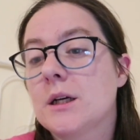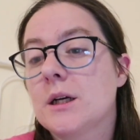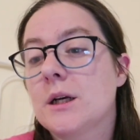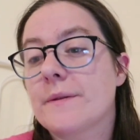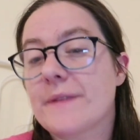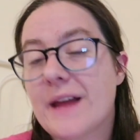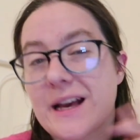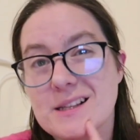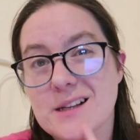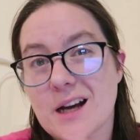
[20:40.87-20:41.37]

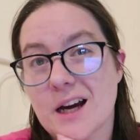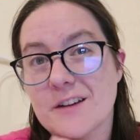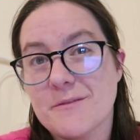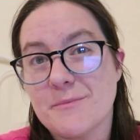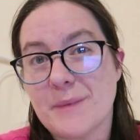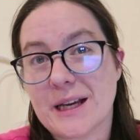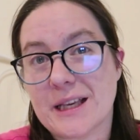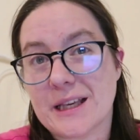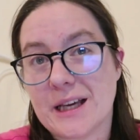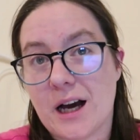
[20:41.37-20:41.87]
That's kind of
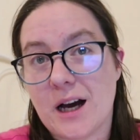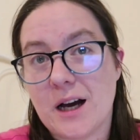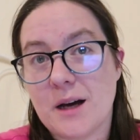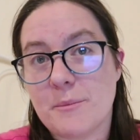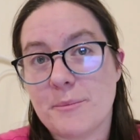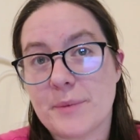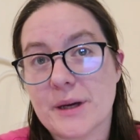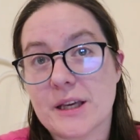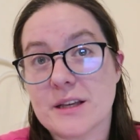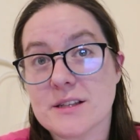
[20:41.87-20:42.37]
my gut,
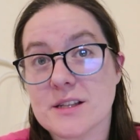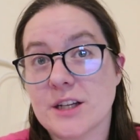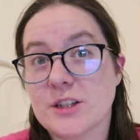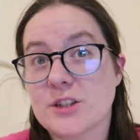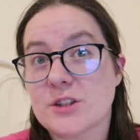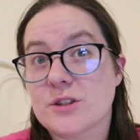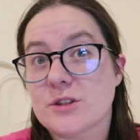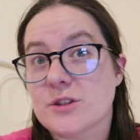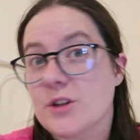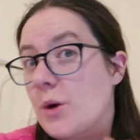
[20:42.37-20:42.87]
because I
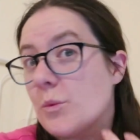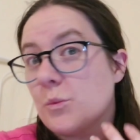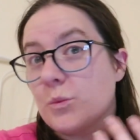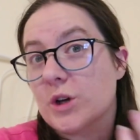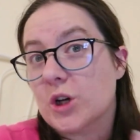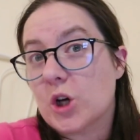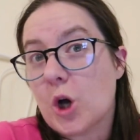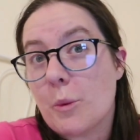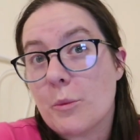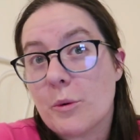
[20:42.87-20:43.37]
don't want
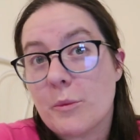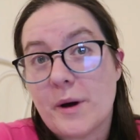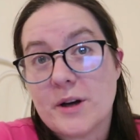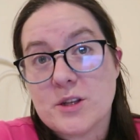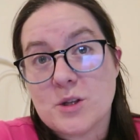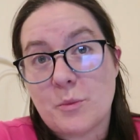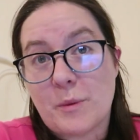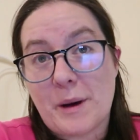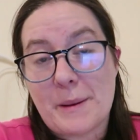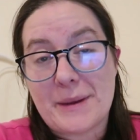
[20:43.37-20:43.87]
to compromise
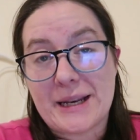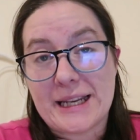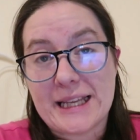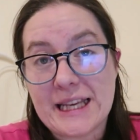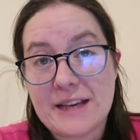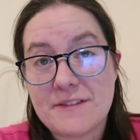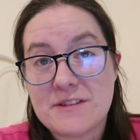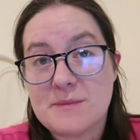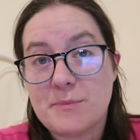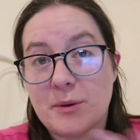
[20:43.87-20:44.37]
on my beliefs,